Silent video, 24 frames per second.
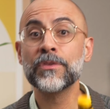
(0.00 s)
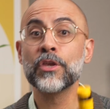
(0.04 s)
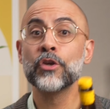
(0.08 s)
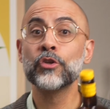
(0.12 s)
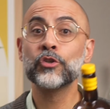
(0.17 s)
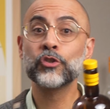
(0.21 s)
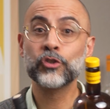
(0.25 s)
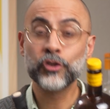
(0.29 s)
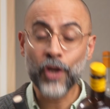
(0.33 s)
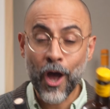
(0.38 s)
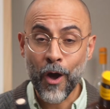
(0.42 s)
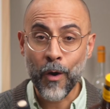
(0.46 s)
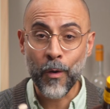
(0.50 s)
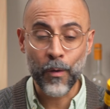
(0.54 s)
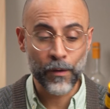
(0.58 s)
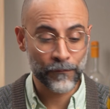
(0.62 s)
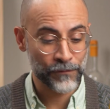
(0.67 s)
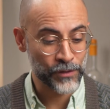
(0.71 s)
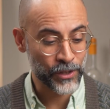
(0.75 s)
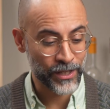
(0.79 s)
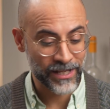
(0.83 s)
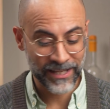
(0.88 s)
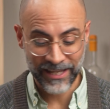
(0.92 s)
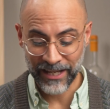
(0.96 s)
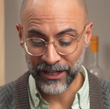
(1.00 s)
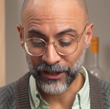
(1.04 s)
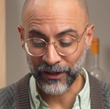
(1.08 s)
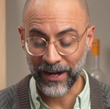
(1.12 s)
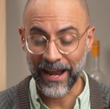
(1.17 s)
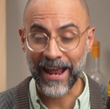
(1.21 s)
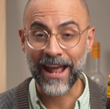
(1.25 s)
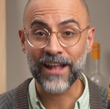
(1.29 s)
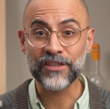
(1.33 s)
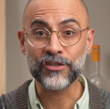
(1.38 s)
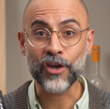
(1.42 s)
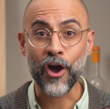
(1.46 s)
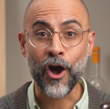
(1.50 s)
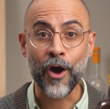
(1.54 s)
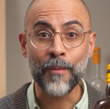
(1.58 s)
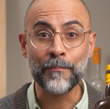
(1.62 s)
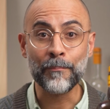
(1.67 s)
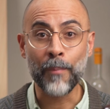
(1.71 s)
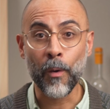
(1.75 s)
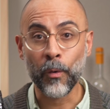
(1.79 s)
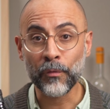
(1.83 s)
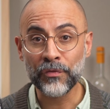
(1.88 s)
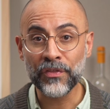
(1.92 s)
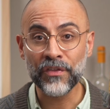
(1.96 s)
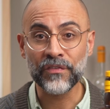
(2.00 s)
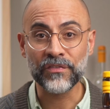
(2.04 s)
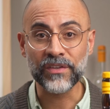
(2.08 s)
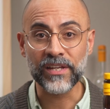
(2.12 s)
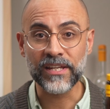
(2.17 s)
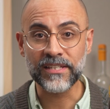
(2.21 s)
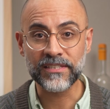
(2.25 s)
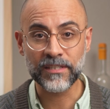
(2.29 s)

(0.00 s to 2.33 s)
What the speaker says: So if you can get your hands on both of these,